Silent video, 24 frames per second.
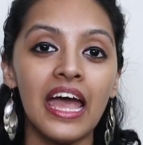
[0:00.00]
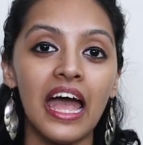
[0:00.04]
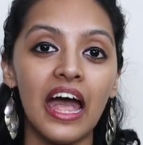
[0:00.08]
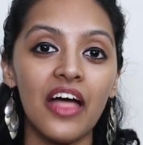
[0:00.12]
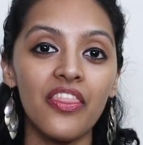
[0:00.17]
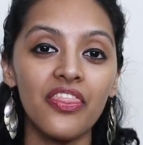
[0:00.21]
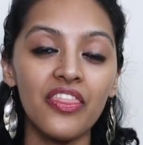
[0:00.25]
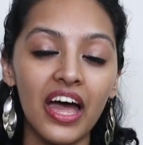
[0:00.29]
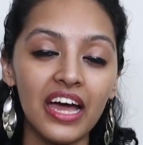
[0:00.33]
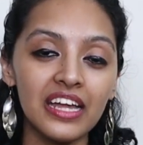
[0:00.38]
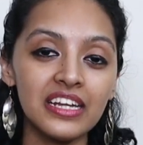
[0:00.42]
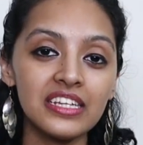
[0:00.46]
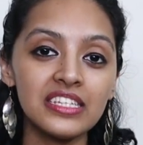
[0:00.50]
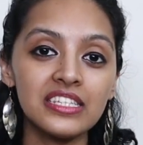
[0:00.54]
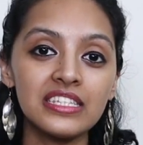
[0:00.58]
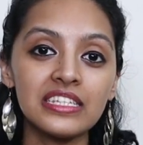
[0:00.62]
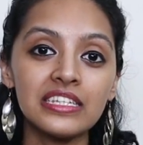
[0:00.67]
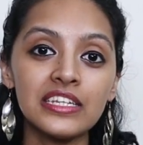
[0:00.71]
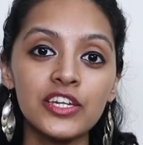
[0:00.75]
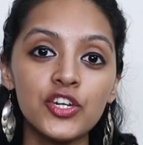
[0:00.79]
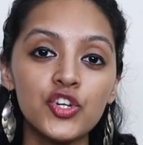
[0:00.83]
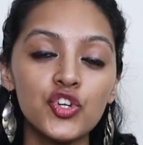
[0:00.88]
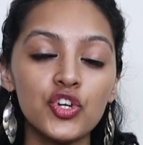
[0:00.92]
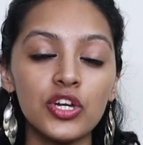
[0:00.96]
And that is
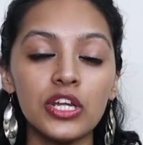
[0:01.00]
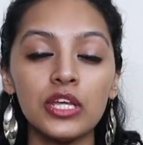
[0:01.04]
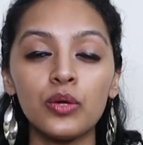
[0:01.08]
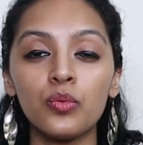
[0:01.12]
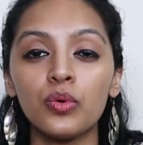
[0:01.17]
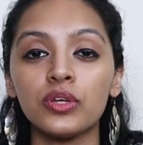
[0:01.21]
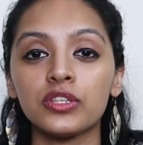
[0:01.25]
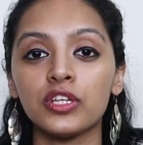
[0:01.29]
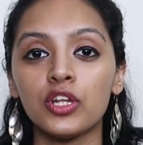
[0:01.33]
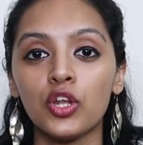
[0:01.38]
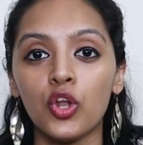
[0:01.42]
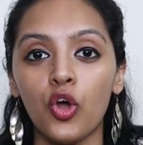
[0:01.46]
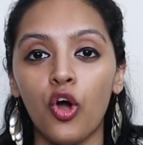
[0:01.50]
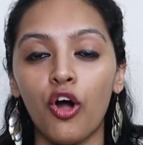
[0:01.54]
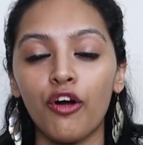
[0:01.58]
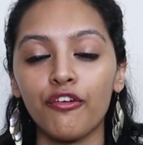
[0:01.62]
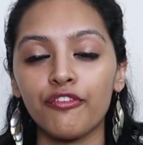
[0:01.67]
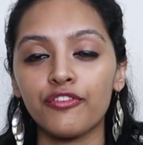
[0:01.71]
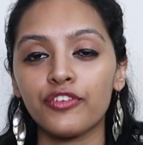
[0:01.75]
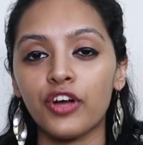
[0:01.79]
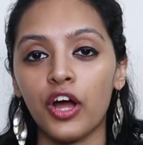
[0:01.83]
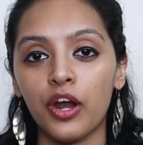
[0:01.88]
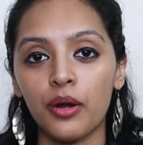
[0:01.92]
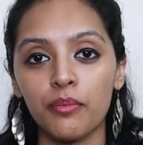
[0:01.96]
literally what the law
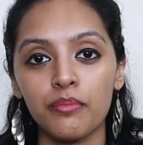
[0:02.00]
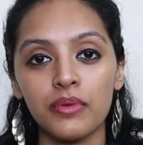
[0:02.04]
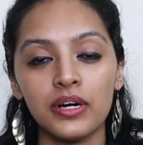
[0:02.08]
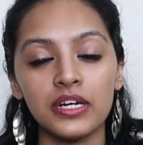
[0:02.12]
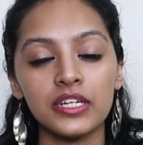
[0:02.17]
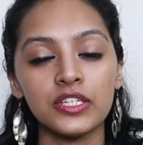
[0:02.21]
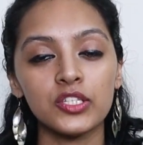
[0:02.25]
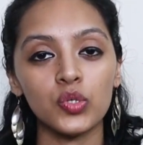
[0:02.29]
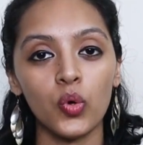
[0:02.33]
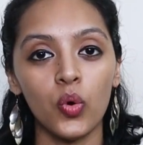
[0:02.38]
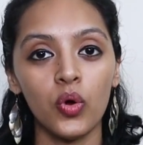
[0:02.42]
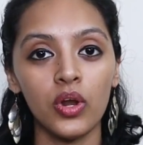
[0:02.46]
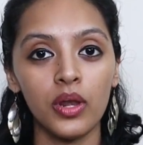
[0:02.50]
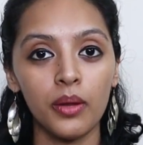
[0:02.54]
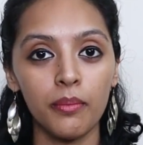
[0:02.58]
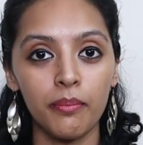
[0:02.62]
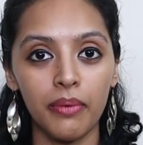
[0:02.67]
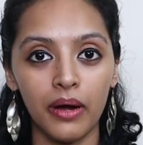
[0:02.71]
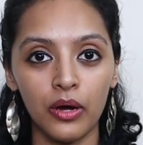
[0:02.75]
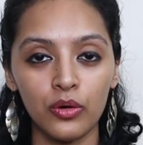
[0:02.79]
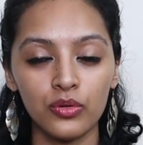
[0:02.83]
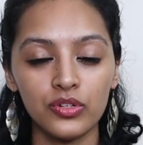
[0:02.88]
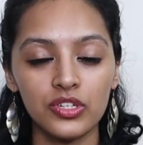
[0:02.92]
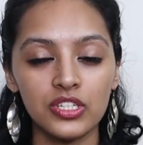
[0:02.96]
of karma is all
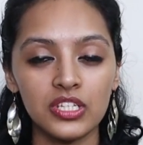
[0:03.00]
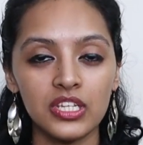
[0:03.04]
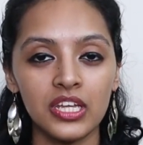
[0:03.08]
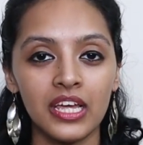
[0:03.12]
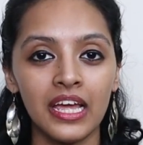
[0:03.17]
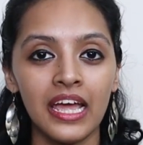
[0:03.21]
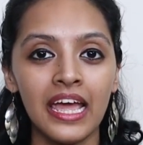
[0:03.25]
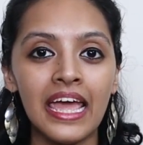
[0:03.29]
about.